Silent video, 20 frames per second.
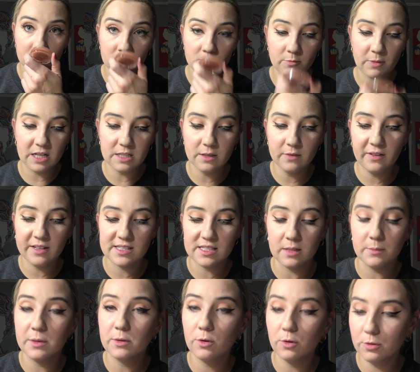Reminds me of like
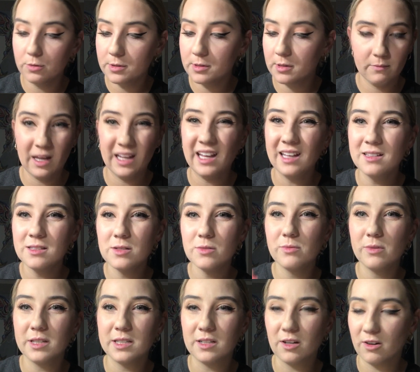cinnamon rolls. My hands are
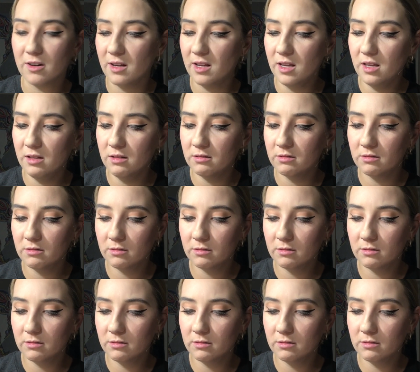really dirty.